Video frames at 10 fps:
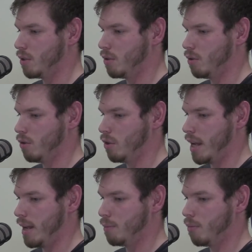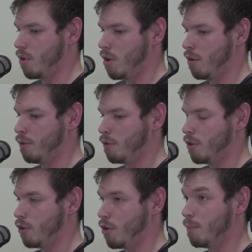to improv
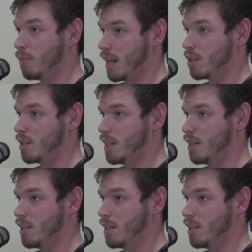complex